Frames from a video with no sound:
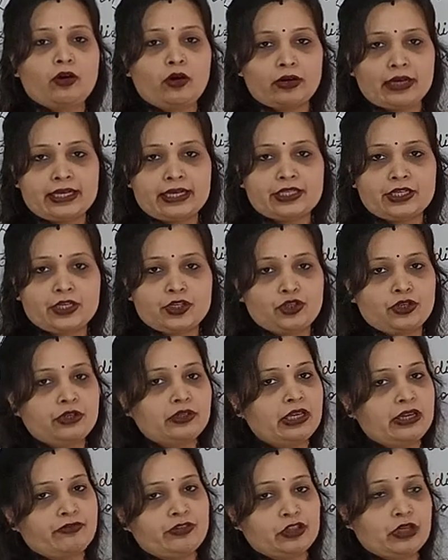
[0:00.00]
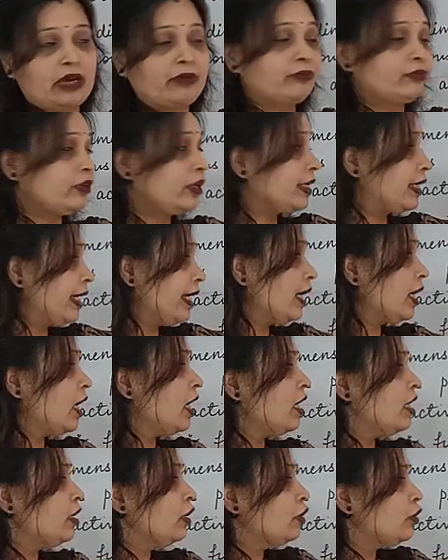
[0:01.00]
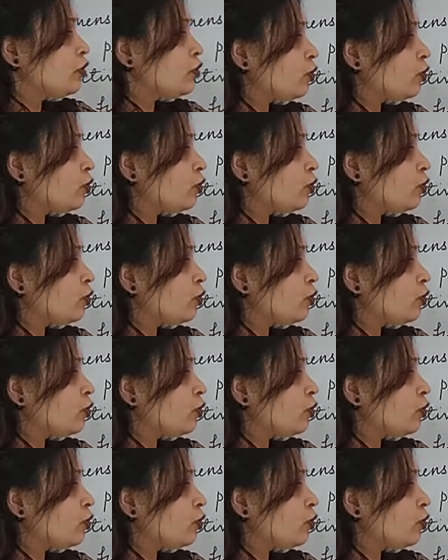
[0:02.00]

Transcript: organization in which I am working.